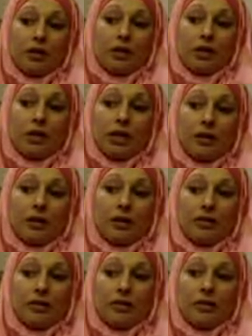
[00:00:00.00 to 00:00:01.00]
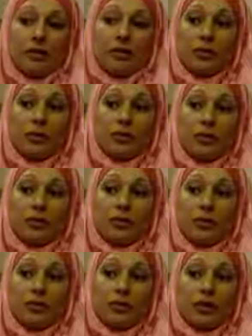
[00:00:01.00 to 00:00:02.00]
Jazakallah for all the
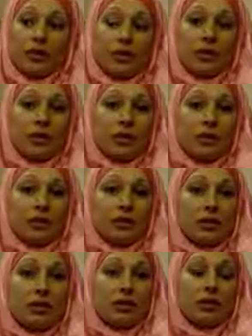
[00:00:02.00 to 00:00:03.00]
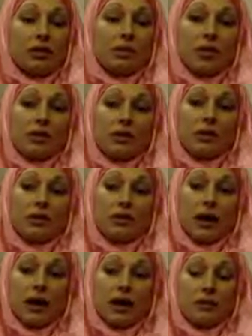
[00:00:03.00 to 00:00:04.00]
brothers and sisters on YouTube that have
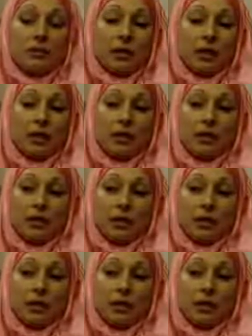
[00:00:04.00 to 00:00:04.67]
inspired me